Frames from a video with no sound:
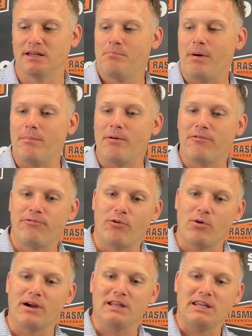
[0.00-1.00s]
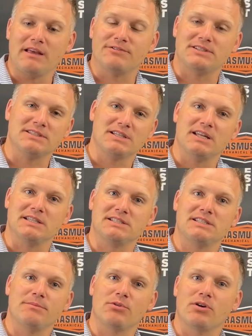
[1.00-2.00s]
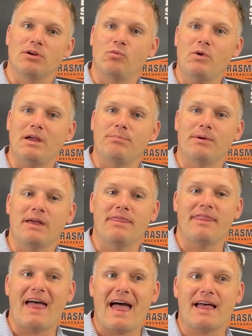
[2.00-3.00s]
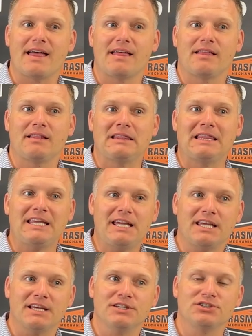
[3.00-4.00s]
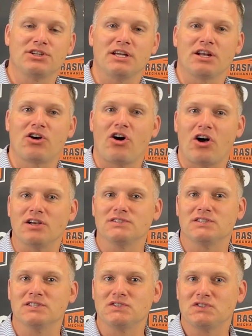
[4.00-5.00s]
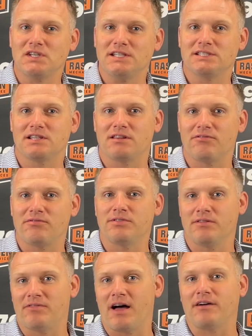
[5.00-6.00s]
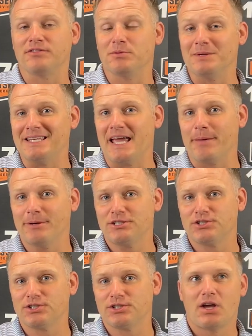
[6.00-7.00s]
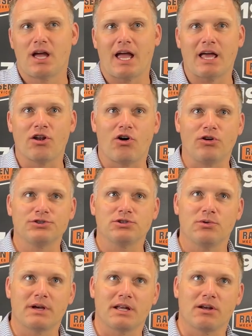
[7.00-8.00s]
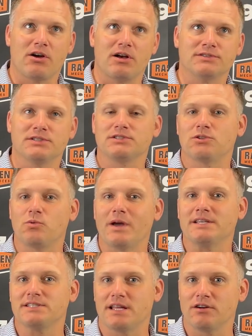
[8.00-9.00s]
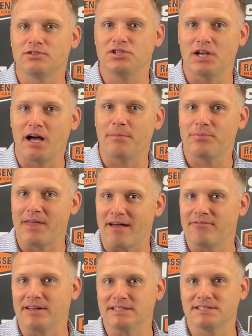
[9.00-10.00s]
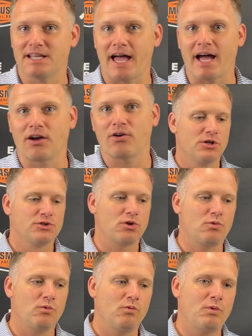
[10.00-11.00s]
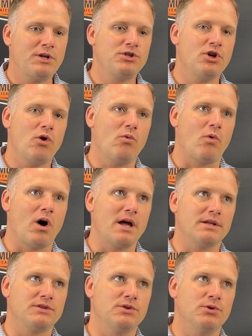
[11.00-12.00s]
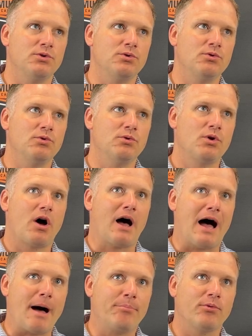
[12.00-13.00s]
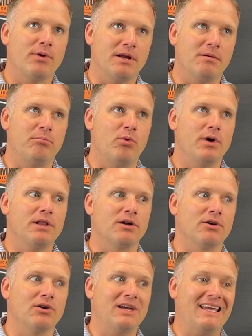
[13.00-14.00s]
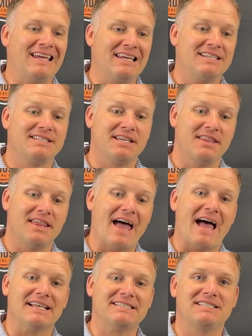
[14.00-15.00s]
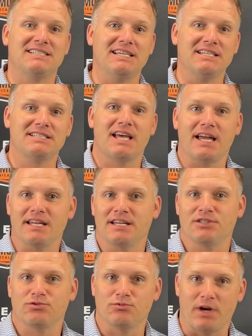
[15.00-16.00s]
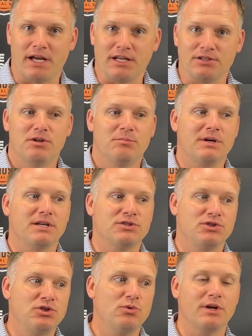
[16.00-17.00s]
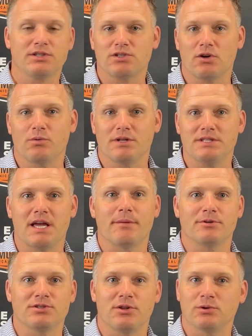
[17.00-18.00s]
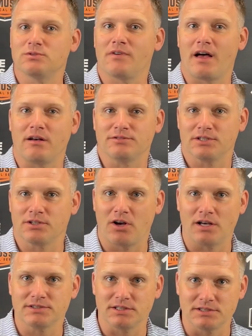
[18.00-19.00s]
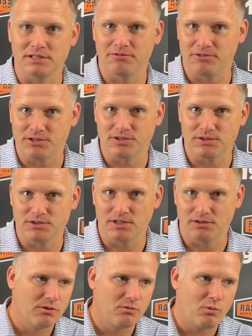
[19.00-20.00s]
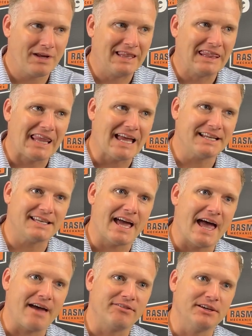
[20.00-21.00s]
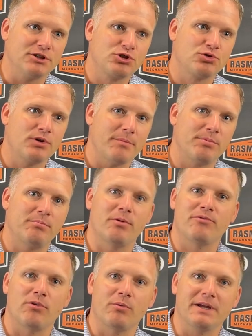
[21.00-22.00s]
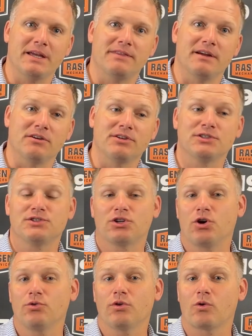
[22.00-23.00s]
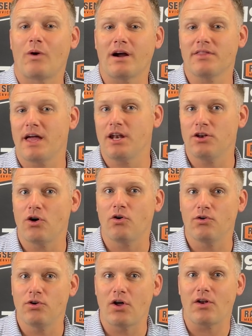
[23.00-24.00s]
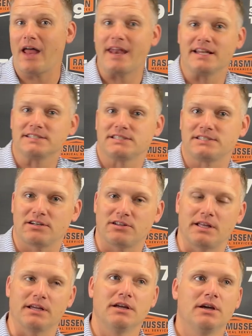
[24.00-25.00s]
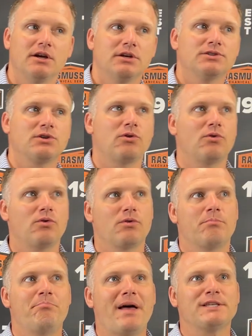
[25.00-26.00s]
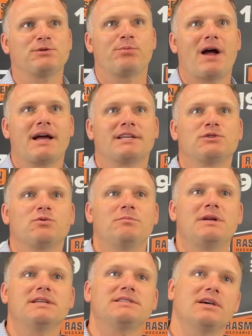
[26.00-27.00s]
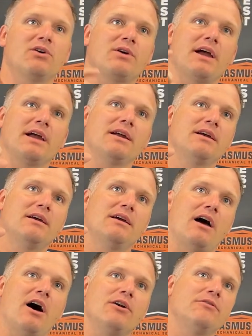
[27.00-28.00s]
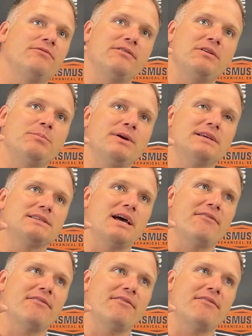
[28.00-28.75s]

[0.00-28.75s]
But before it lifts, it's going to simmer and weep, and that leakage can cause the seats of the valve to be damaged, and also it can cause us to waste energy up that vent stack. So we don't want to operate a boiler into that seat tightness range because doing so would damage those valves and cost us efficiency. We'd like to have it trip before we get there. Does the code require that? No, not necessarily. So best practice would be to say, okay, 150 psi